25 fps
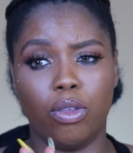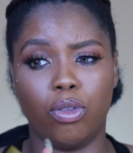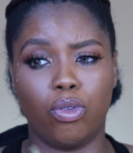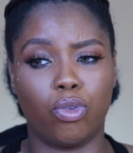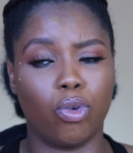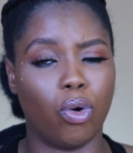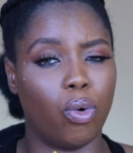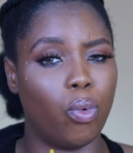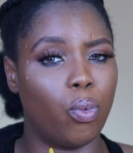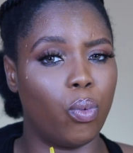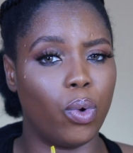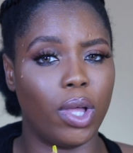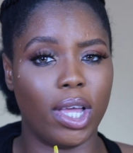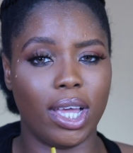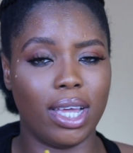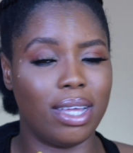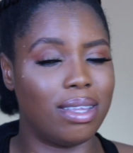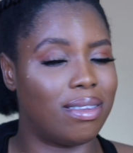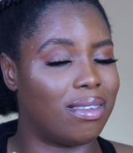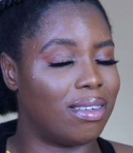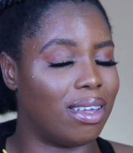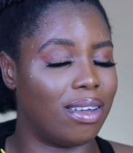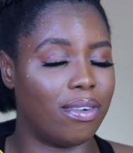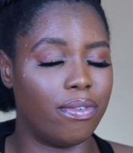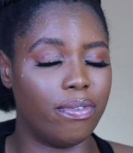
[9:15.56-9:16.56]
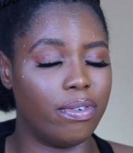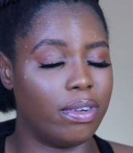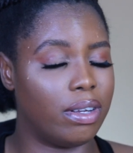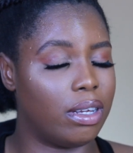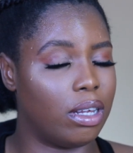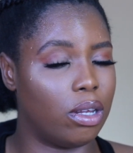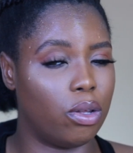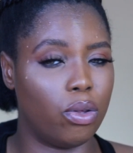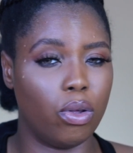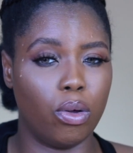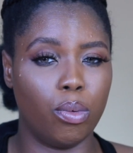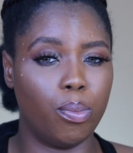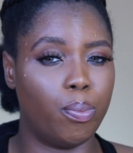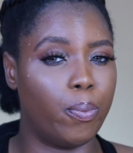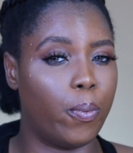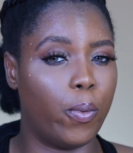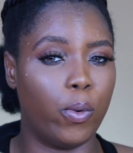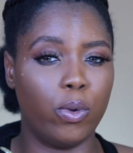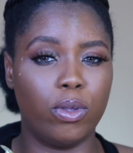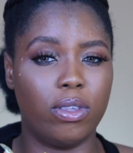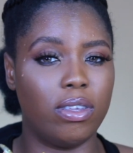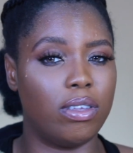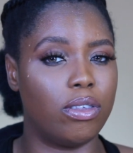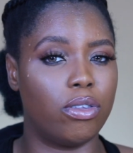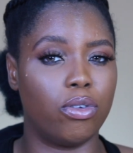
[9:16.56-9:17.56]
Don't wear it every day. Don't
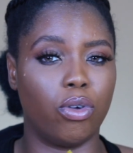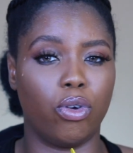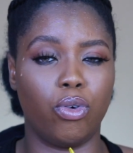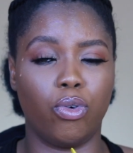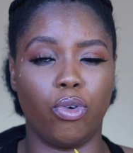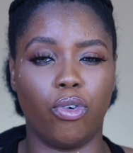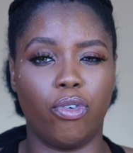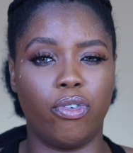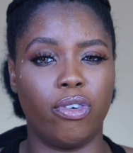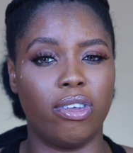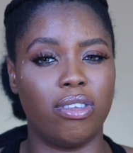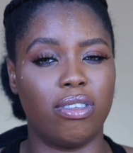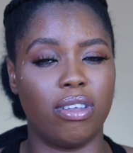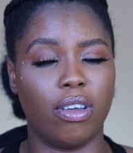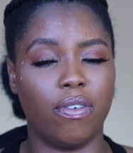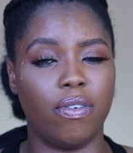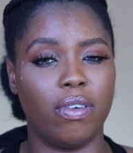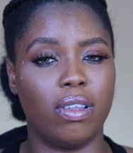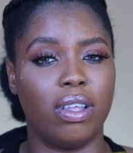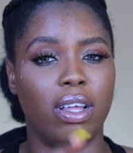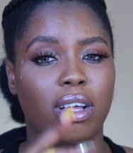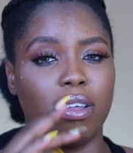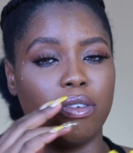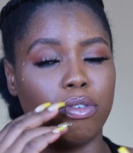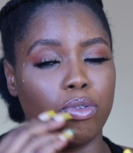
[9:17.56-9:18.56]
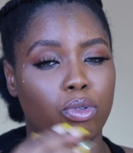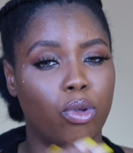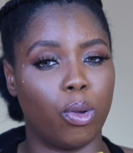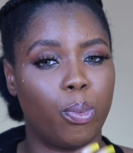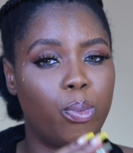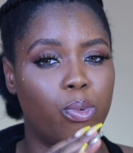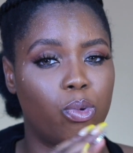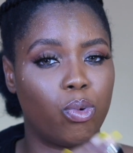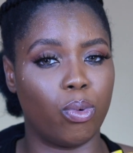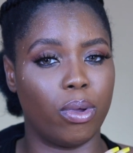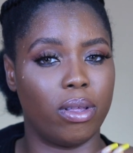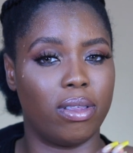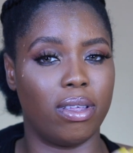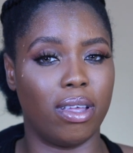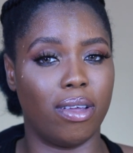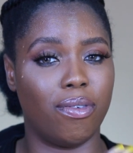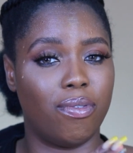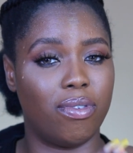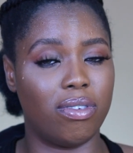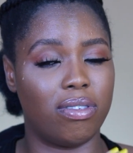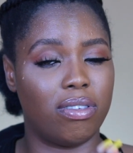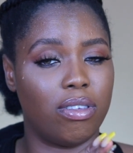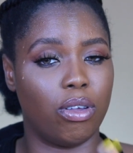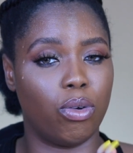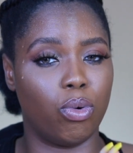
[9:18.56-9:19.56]
put it on your face every day and stop sweat
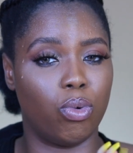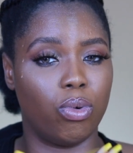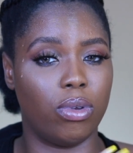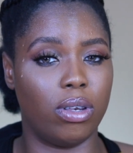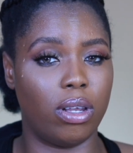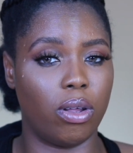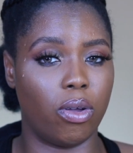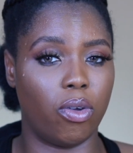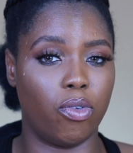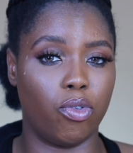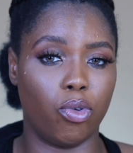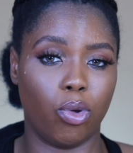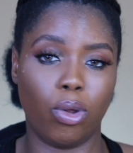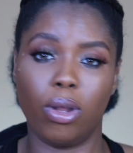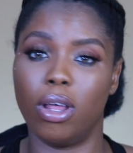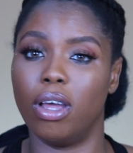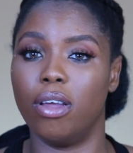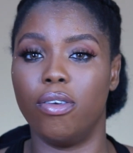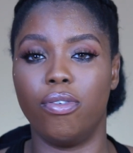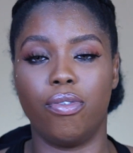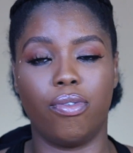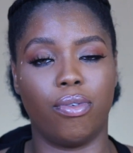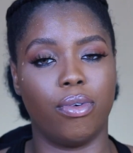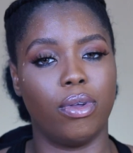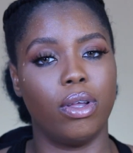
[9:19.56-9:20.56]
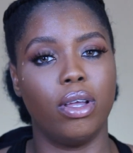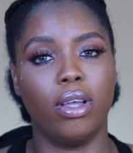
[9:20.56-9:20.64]
every single day of your life.